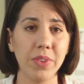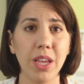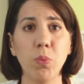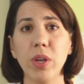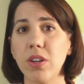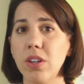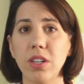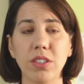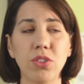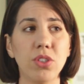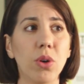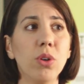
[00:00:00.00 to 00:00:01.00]
And we are
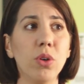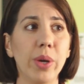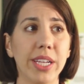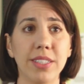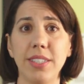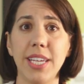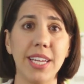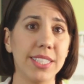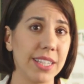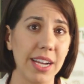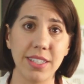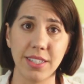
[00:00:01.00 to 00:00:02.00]
so quick to take
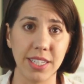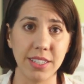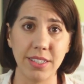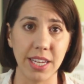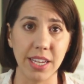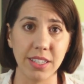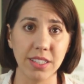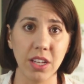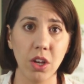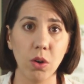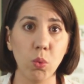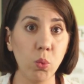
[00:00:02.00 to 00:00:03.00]
sides these days,
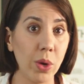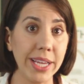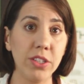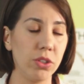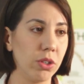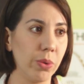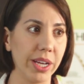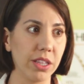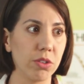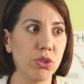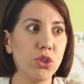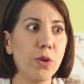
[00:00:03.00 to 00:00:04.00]
way too quick.
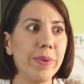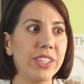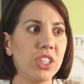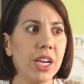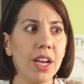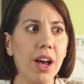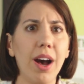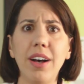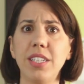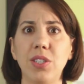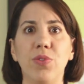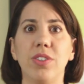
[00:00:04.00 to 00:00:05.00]
There's so much
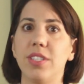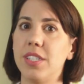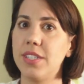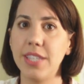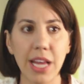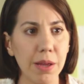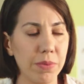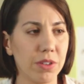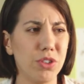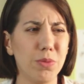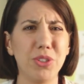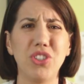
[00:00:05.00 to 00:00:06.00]
us versus them,
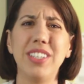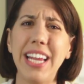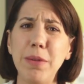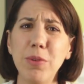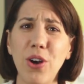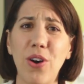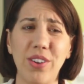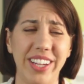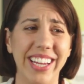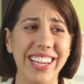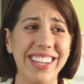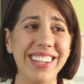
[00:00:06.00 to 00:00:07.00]
there's so much name
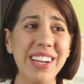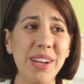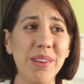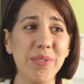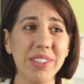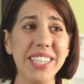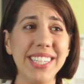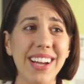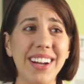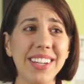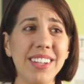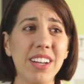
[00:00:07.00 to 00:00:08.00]
calling, and really
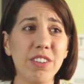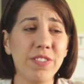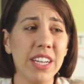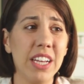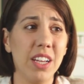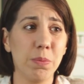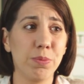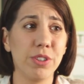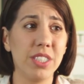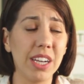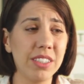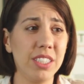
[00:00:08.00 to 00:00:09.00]
not enough
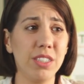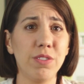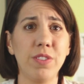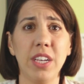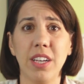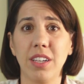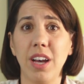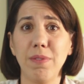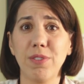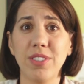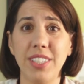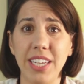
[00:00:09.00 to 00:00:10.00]
productive
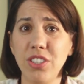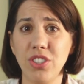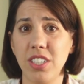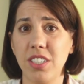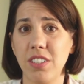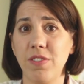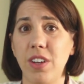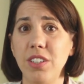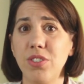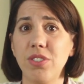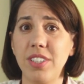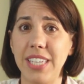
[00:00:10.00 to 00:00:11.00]
conversations of
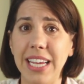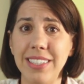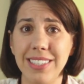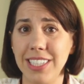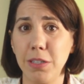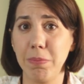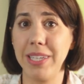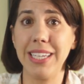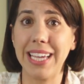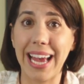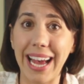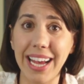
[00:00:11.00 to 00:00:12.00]
understanding
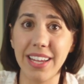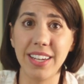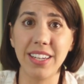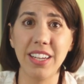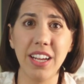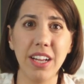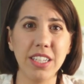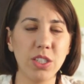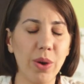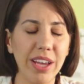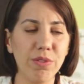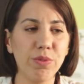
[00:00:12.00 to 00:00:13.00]
being had. And so
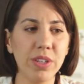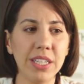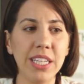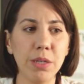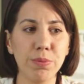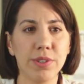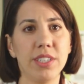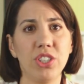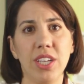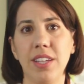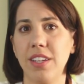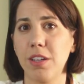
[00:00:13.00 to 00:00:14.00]
I really
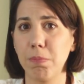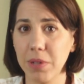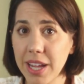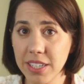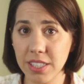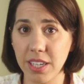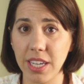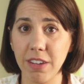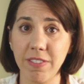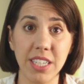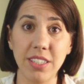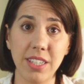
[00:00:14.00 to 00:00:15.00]
appreciate the complexity of
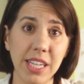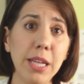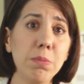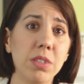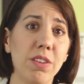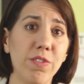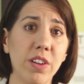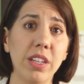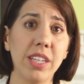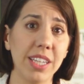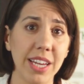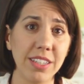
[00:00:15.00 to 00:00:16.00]
these themes in
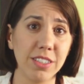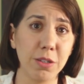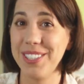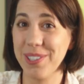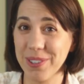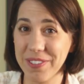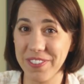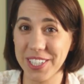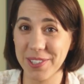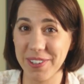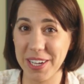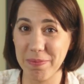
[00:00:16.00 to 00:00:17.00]
Fallen Kingdom. Don't
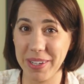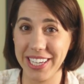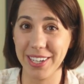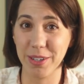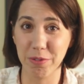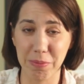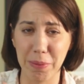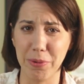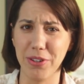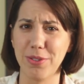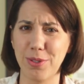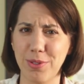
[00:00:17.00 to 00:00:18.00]
eviscerate me here, remember,
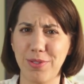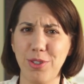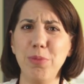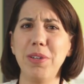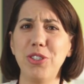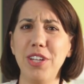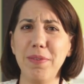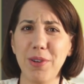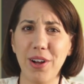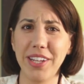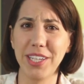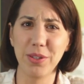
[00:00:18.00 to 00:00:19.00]
there's too much name
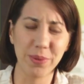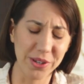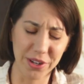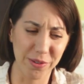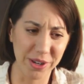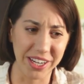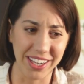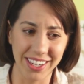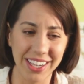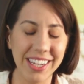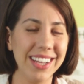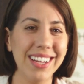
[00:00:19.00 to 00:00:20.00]
calling in the world already.
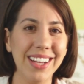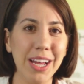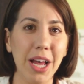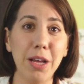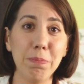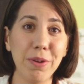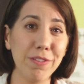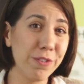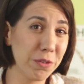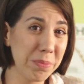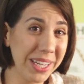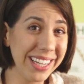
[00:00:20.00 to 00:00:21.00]
Uh, but
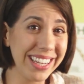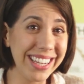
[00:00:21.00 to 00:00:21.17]
for me,